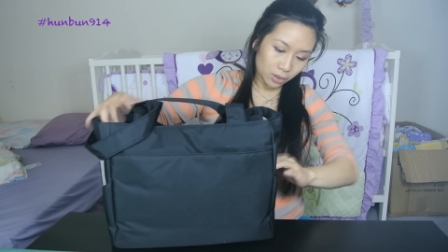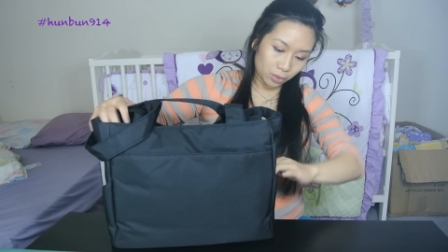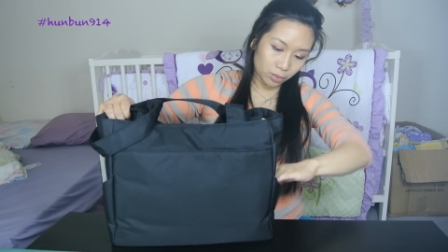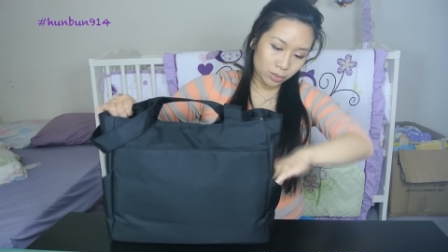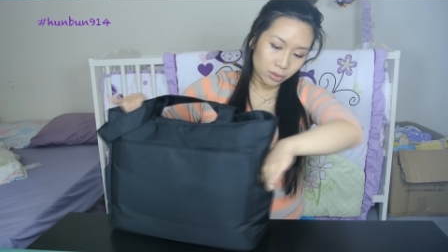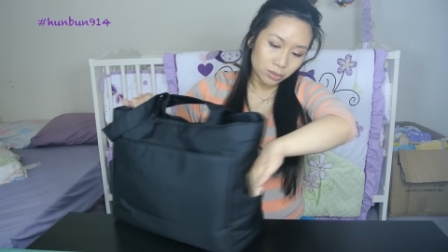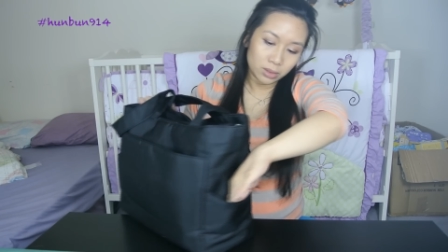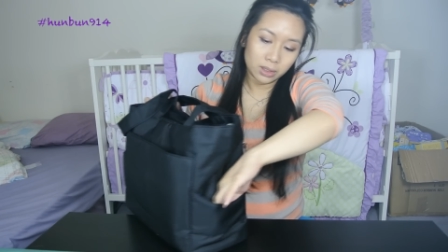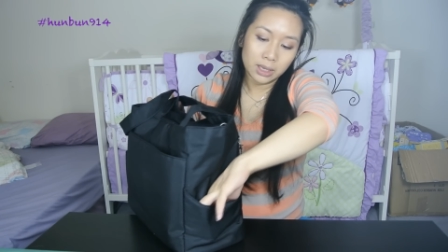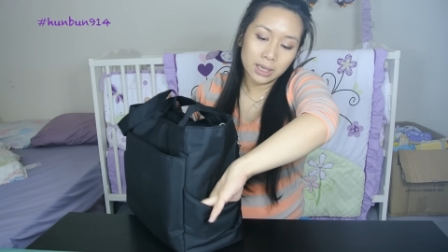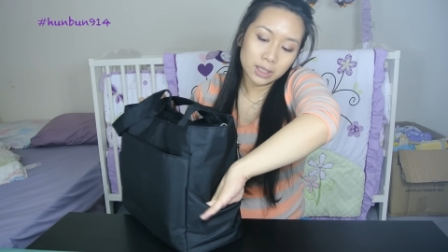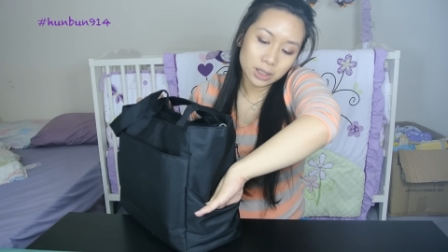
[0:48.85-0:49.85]
cool
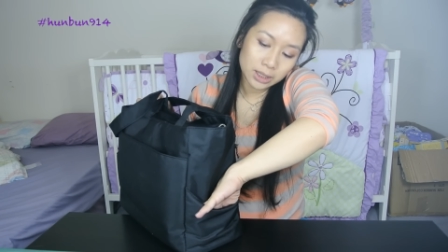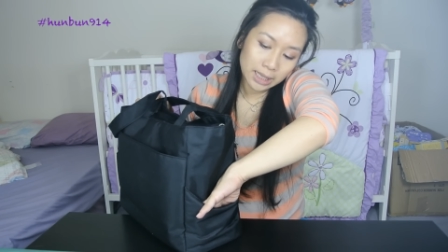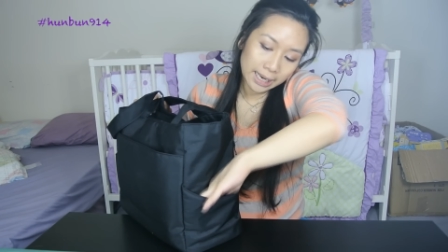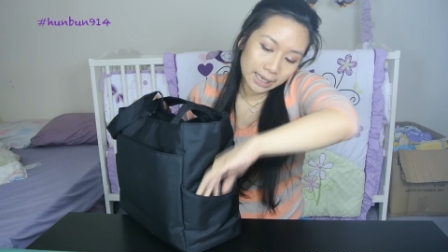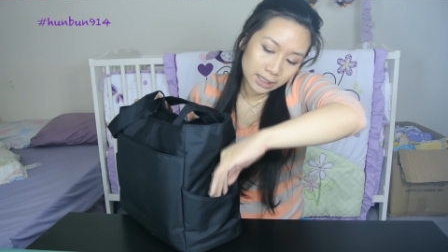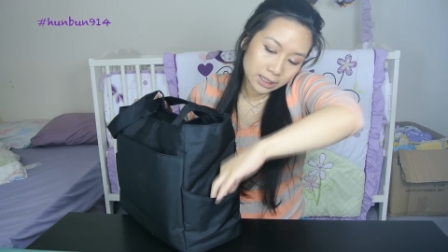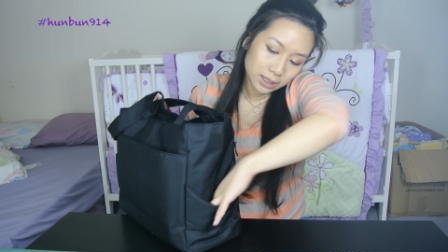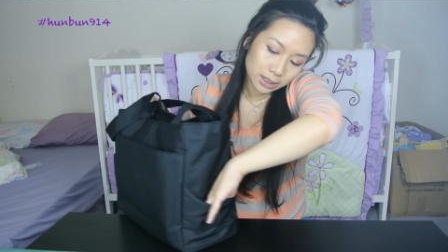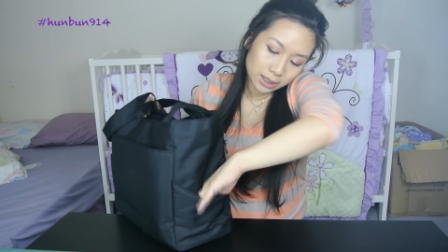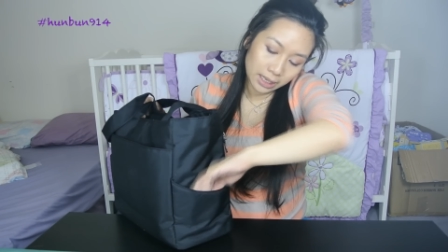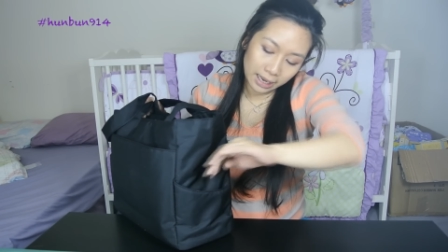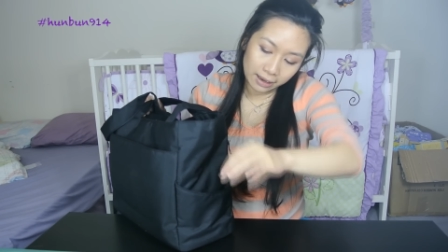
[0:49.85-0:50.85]

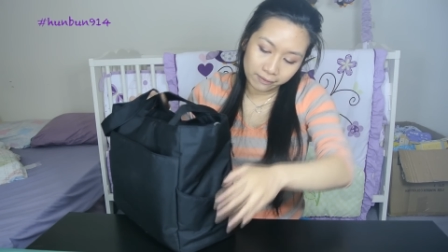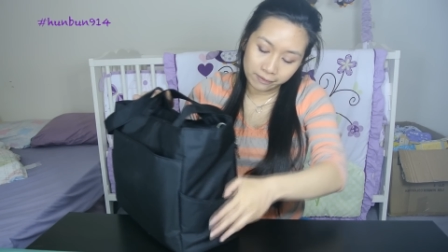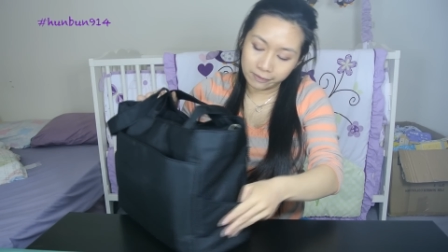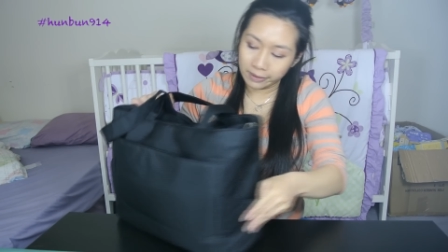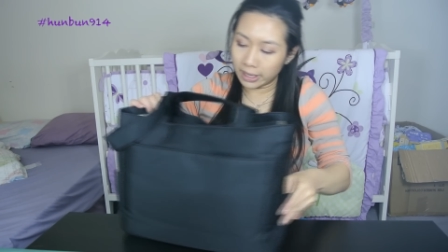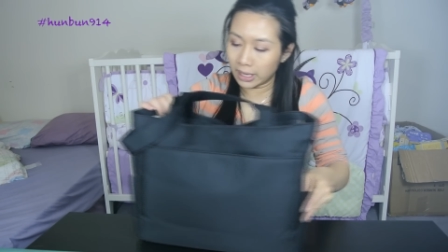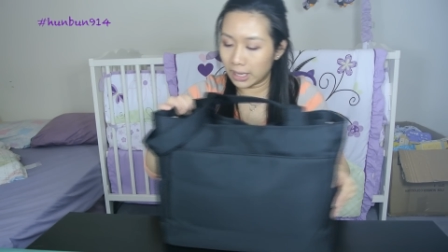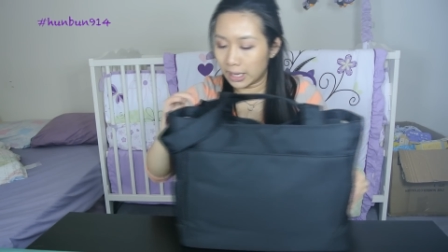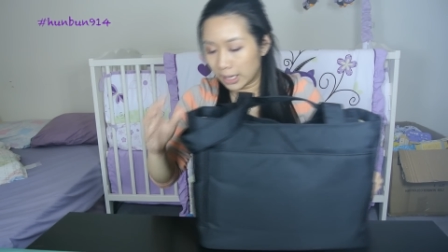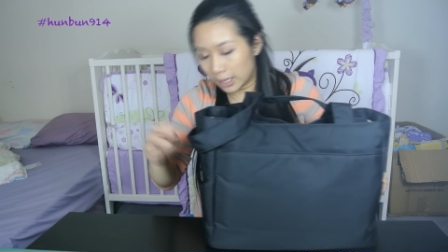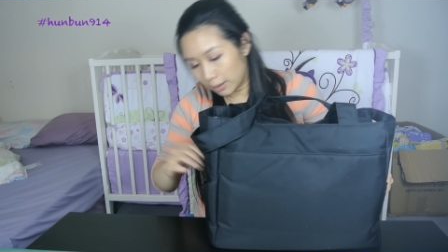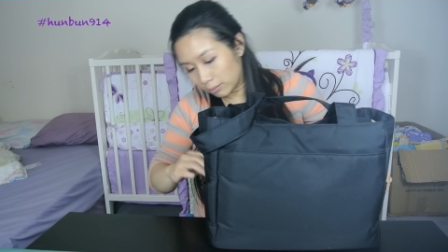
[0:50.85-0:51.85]
sides have
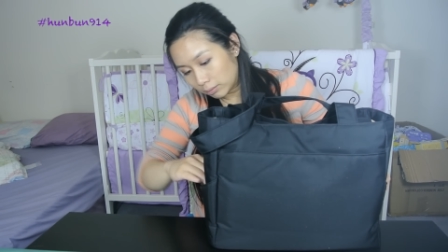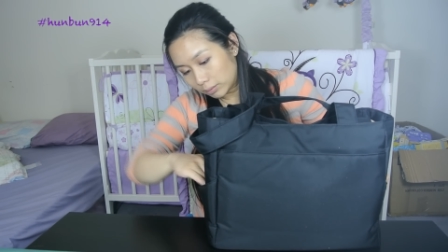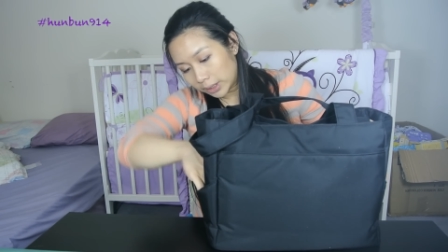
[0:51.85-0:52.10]
um,